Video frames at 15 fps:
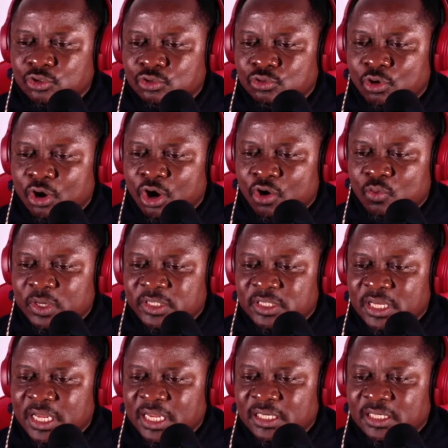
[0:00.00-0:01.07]
you. Always
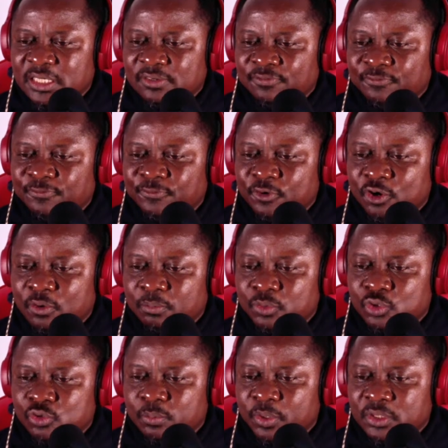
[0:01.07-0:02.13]
learning from
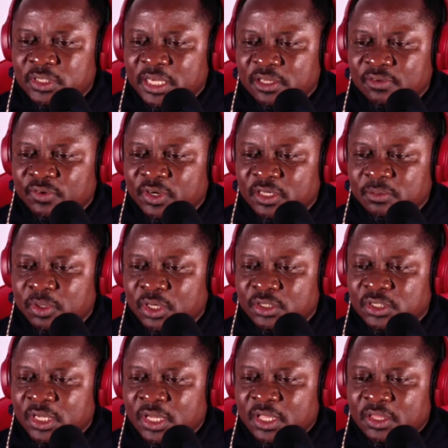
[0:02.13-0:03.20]
you, boss. Thank you very
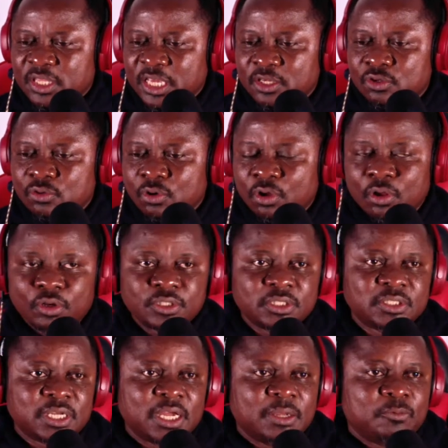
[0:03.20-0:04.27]
much. Thank you all the
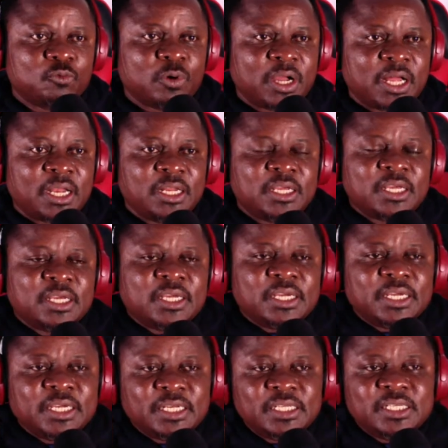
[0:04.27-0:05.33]
time. Well,
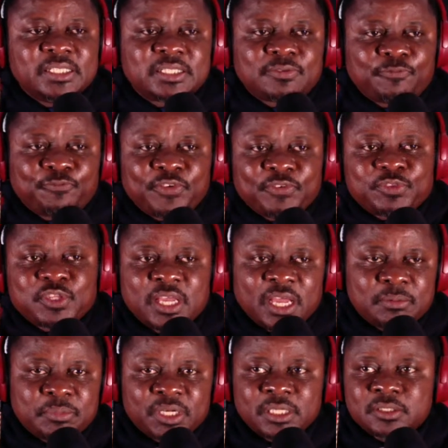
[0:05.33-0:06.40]
it is
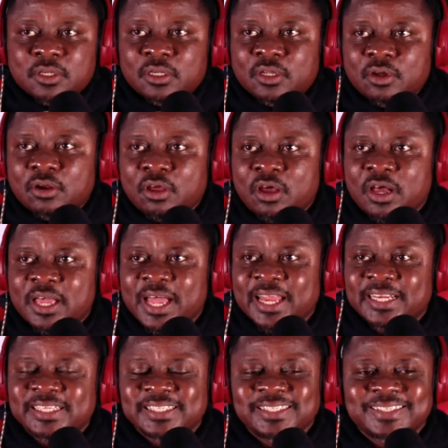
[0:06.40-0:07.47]
58 minutes on the clock, and
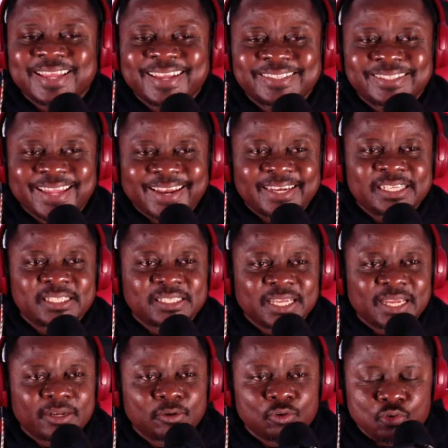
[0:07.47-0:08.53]
it is exactly
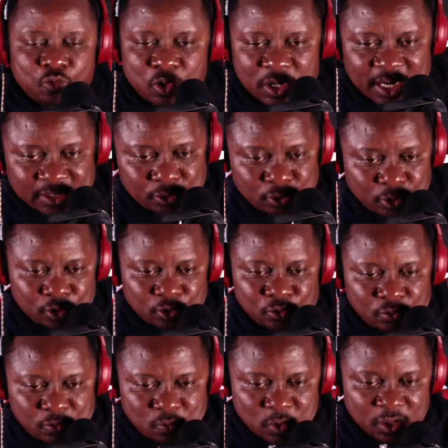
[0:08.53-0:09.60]
10:01. I told
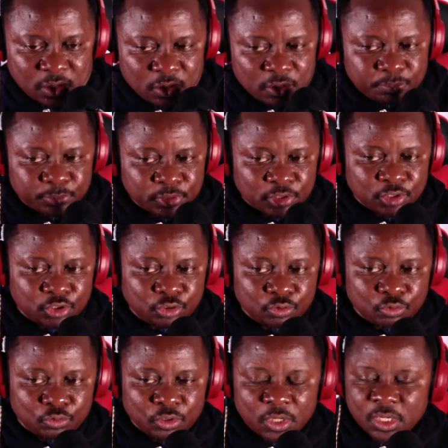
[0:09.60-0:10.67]
you we're not going to push this
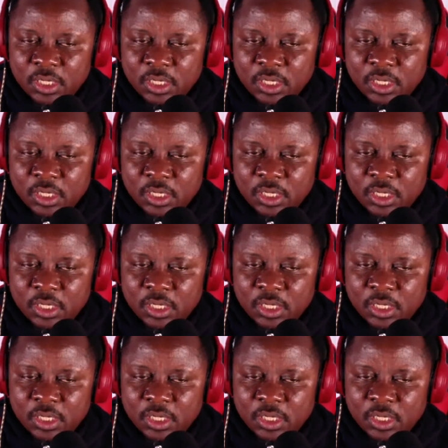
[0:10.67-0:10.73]
show